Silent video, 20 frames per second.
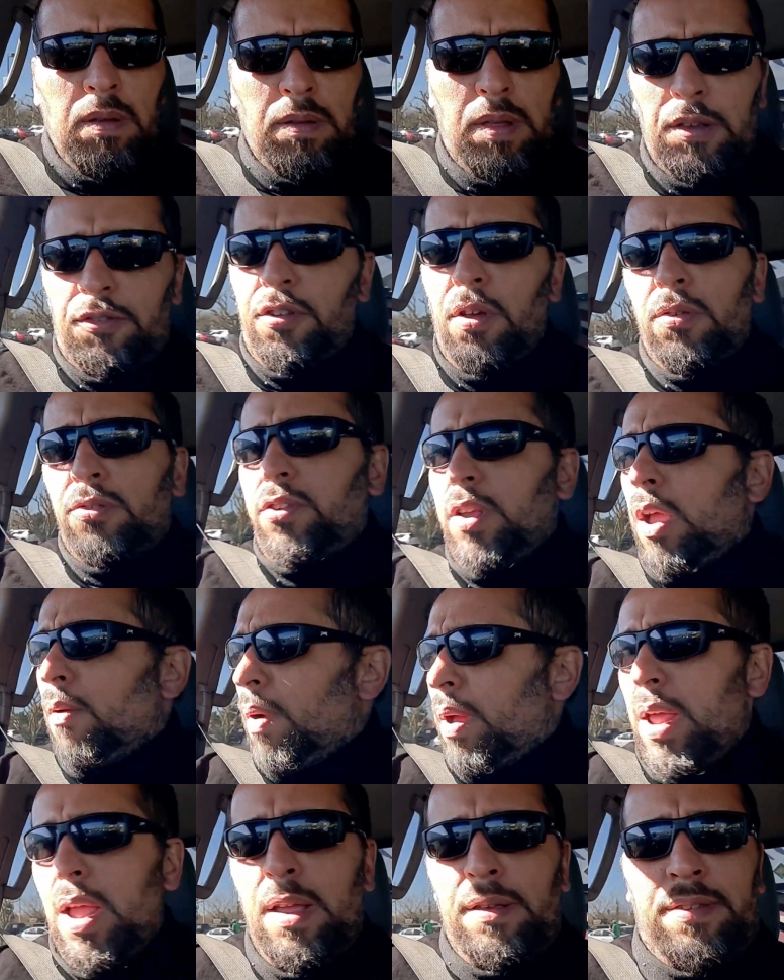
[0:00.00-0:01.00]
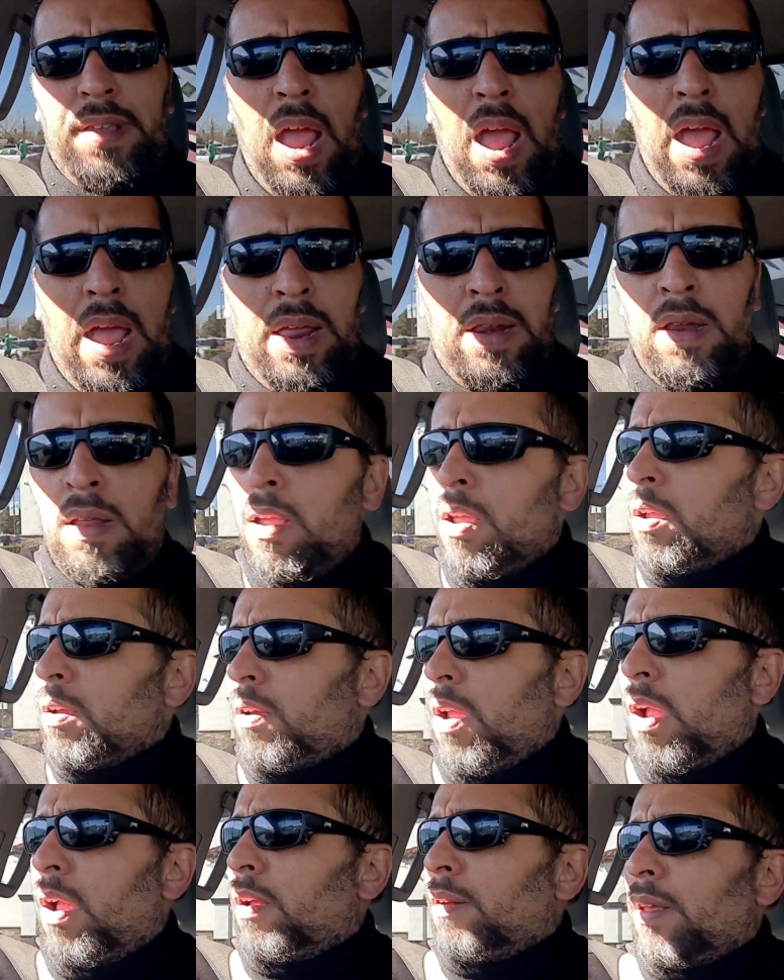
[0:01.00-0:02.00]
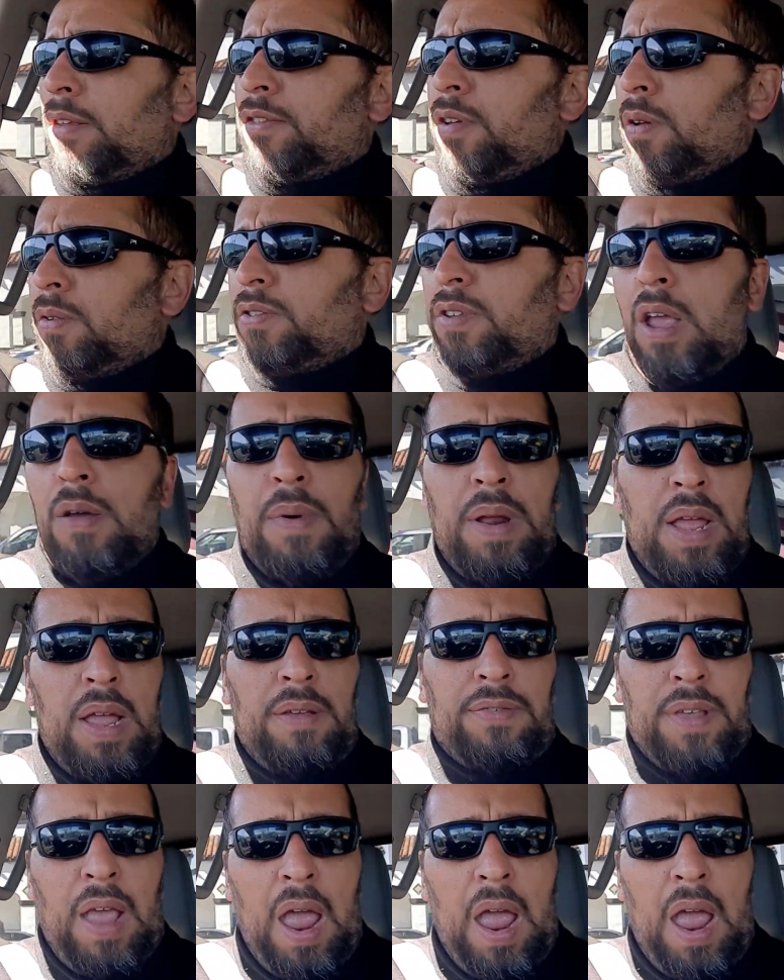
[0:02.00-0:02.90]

Did you see what he said? Girl, did you see what he